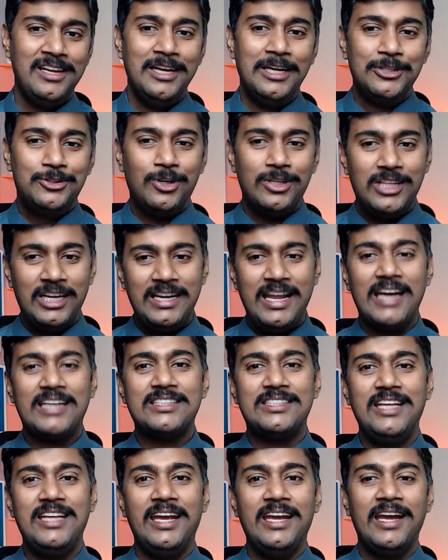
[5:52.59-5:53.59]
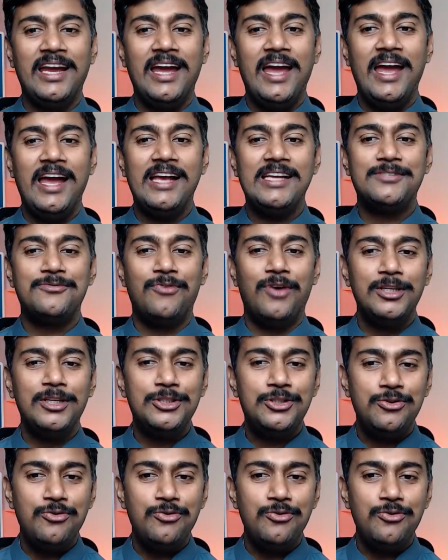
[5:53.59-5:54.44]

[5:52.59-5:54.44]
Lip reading: So the next thing is, once